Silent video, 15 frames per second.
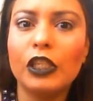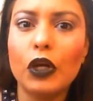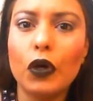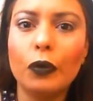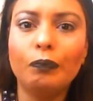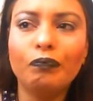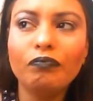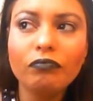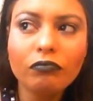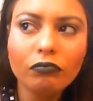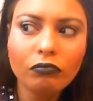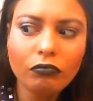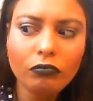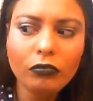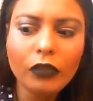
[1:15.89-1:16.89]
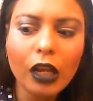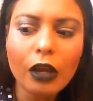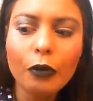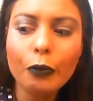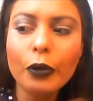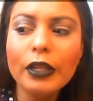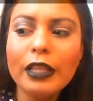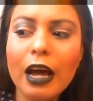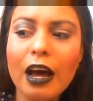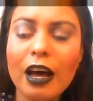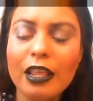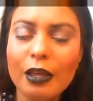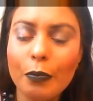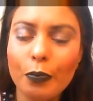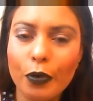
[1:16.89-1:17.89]
So with the
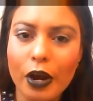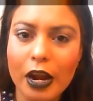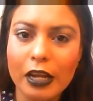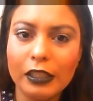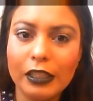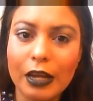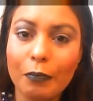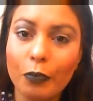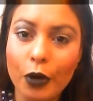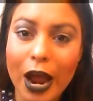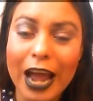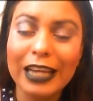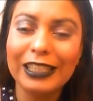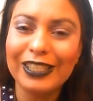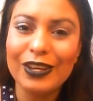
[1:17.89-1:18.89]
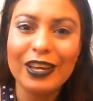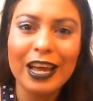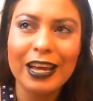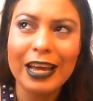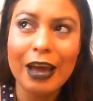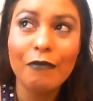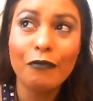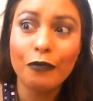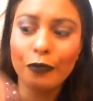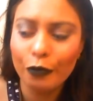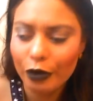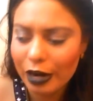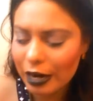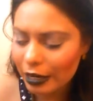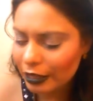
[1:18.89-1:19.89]
other brand price, you can get
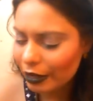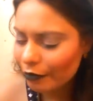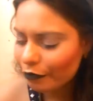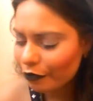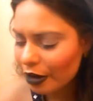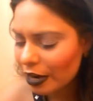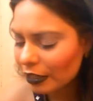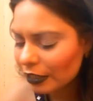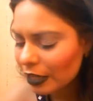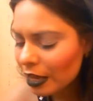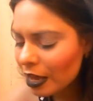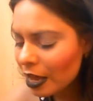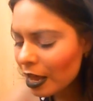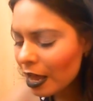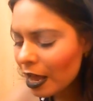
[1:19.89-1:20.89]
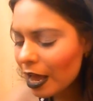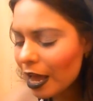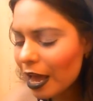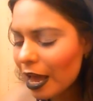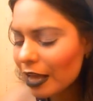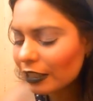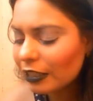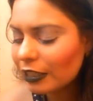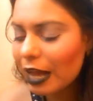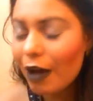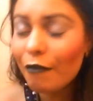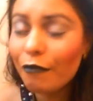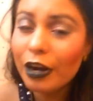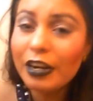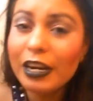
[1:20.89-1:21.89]
3 different
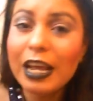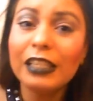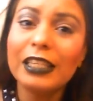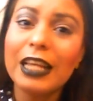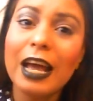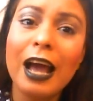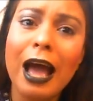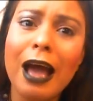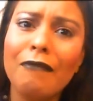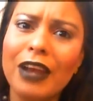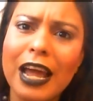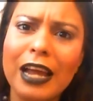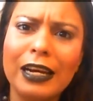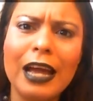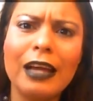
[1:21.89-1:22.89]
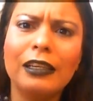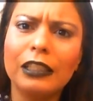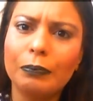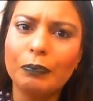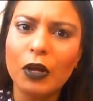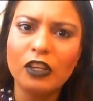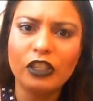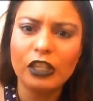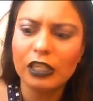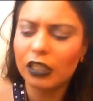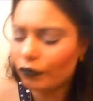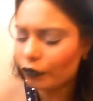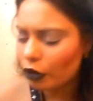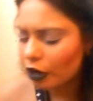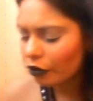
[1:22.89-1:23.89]
stuff from this and have like 9 sponges
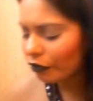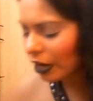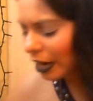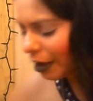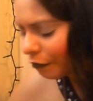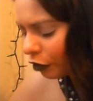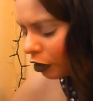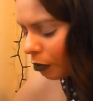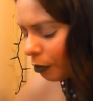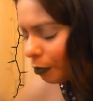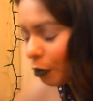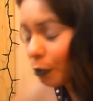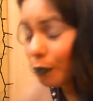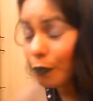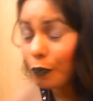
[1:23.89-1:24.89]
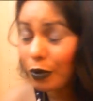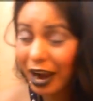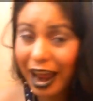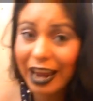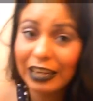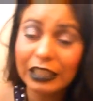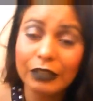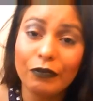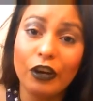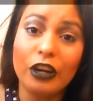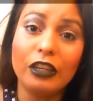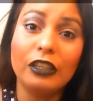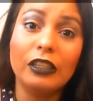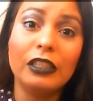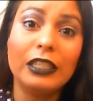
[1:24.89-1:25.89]
for a really affordable price,
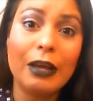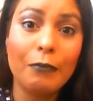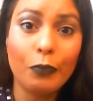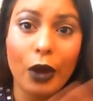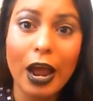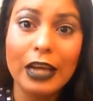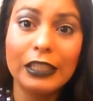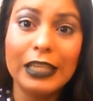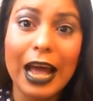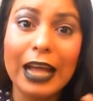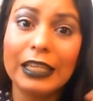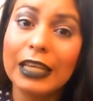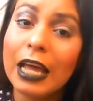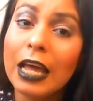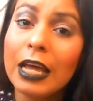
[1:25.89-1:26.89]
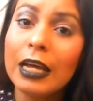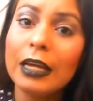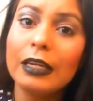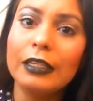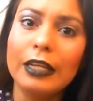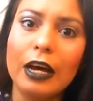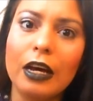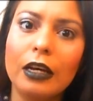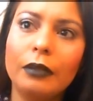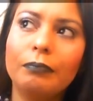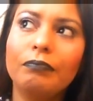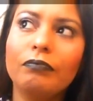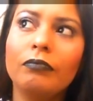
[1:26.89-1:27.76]
for the same price that the